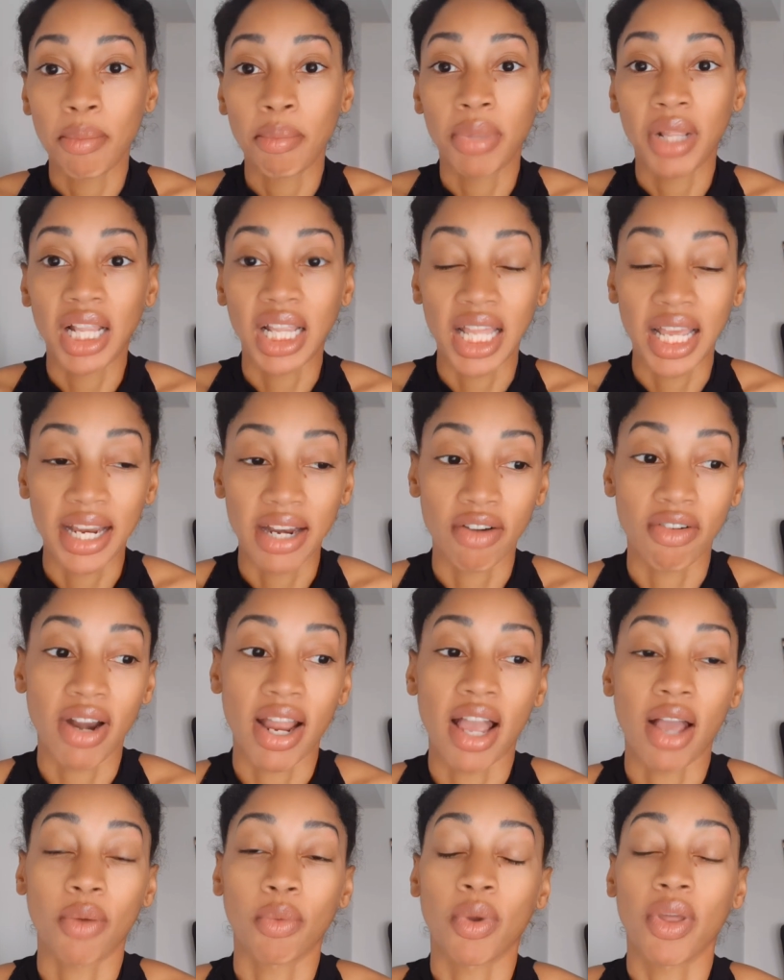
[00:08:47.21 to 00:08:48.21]
play
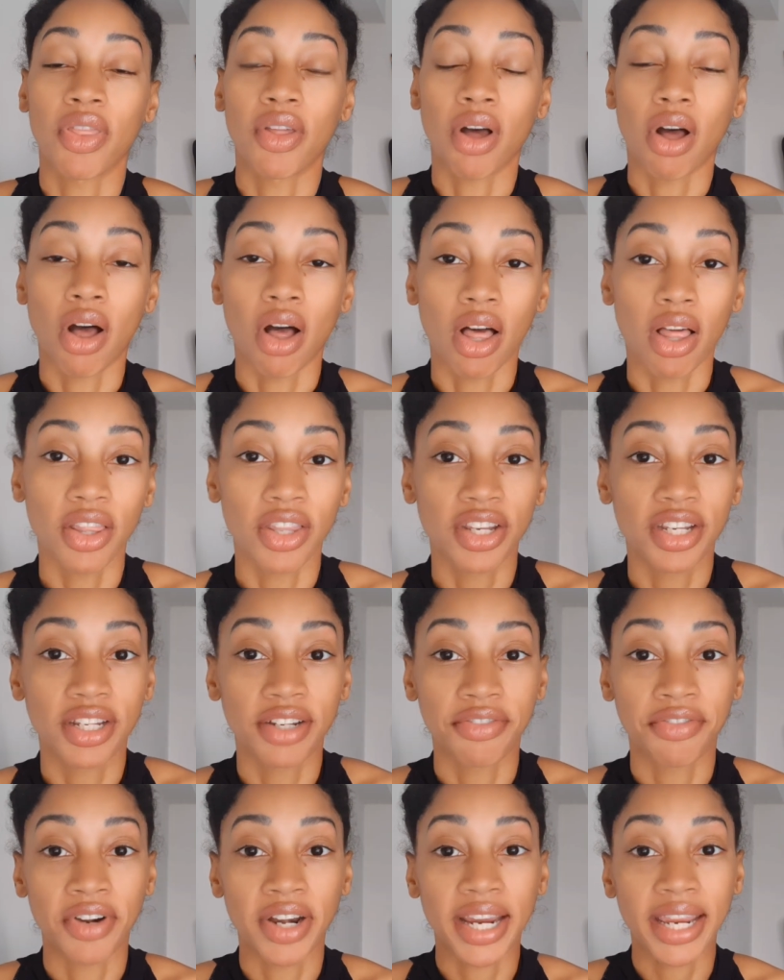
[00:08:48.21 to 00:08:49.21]
around with all the
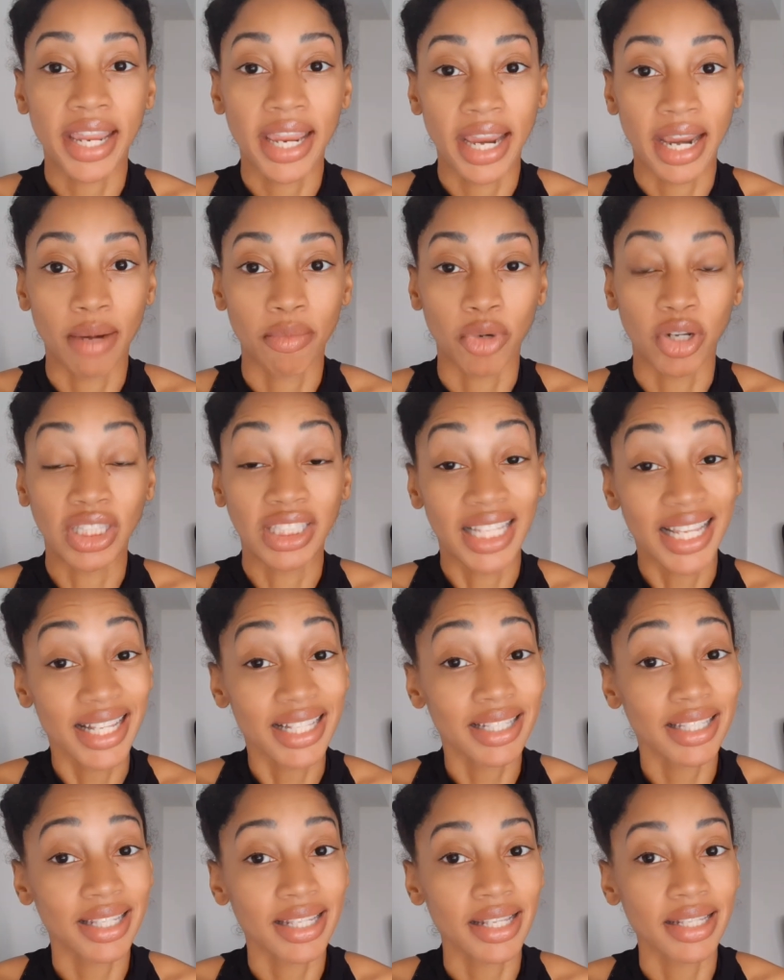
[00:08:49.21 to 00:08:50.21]
different camera
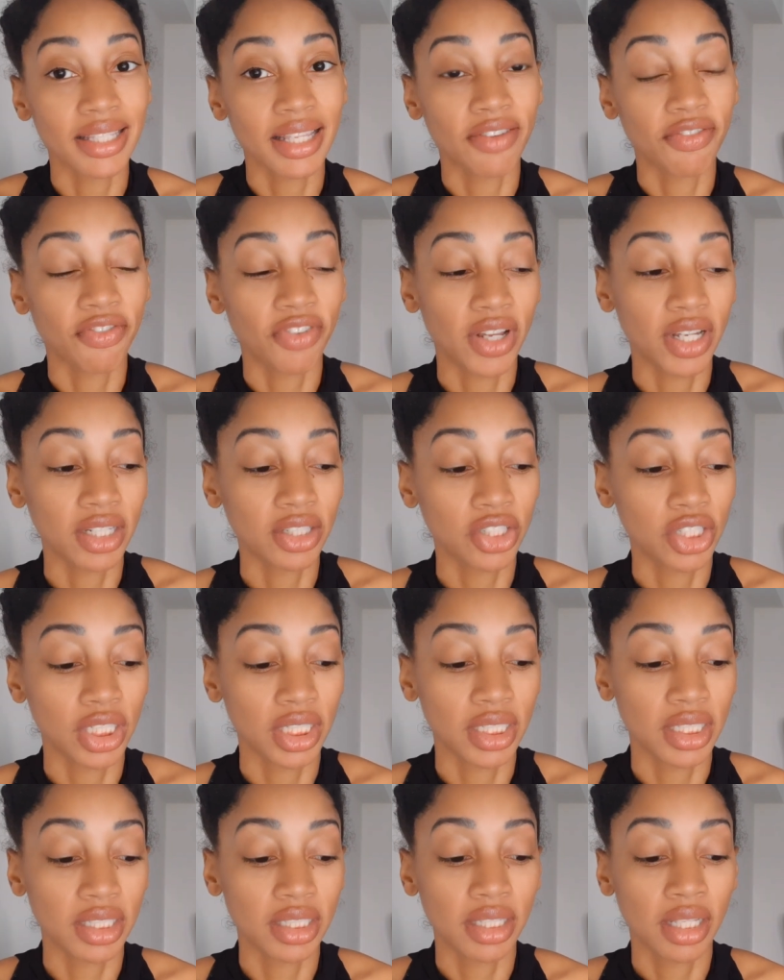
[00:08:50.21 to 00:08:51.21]
lenses and
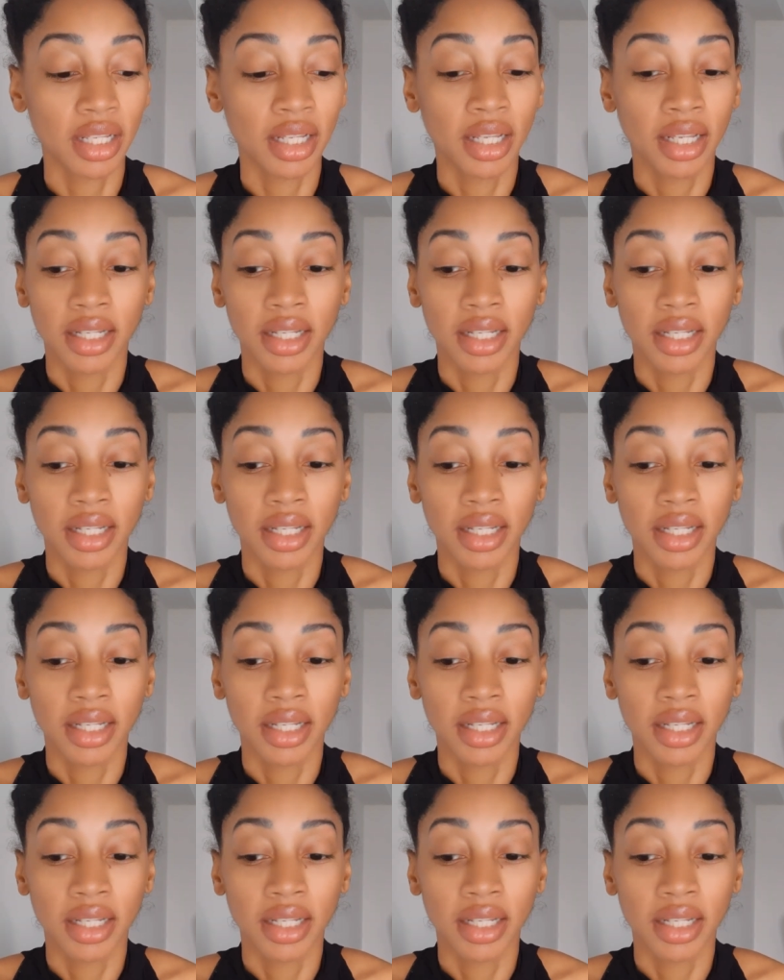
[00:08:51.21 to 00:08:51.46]
functions.